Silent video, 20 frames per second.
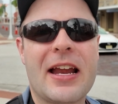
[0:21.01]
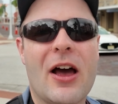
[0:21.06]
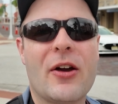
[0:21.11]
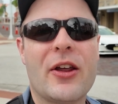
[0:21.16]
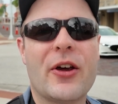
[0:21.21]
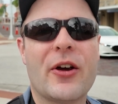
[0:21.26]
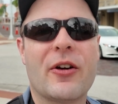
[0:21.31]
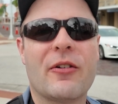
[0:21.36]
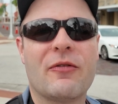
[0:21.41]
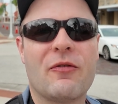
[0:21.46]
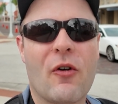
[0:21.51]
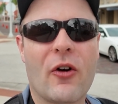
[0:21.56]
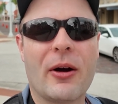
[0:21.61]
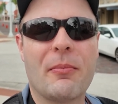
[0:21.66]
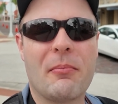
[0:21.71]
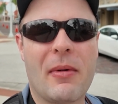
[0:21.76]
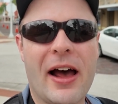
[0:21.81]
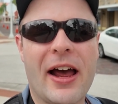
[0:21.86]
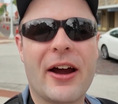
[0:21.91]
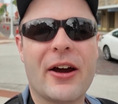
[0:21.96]
down here in
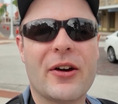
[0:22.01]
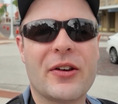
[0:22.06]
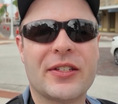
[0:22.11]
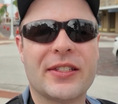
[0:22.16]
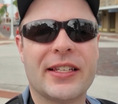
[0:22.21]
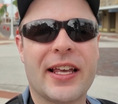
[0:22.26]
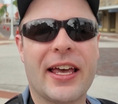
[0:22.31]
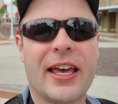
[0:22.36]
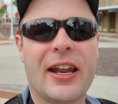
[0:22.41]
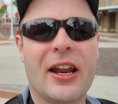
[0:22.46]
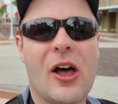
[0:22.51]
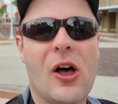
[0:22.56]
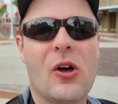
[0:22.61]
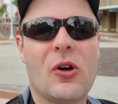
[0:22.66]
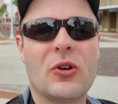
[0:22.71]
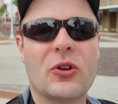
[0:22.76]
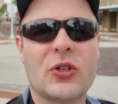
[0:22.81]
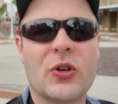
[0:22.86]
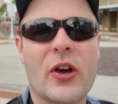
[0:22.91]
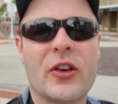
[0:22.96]
Fort Myers and
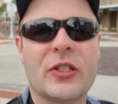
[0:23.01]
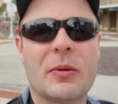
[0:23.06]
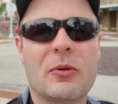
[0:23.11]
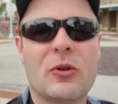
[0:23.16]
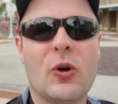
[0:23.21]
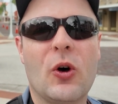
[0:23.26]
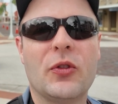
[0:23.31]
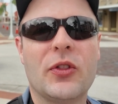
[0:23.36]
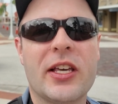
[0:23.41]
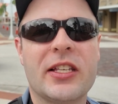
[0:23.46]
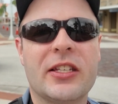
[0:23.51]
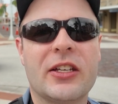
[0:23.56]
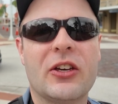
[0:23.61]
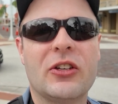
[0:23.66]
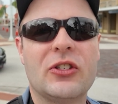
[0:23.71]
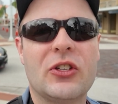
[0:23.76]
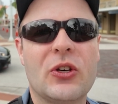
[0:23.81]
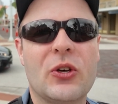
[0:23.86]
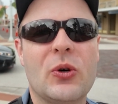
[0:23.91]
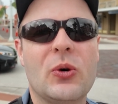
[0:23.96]
I'll show you some cool things you
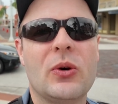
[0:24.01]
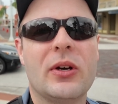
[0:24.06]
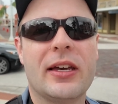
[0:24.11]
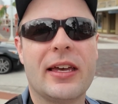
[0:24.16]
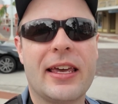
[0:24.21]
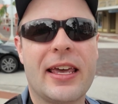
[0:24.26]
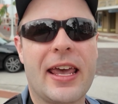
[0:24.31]
could do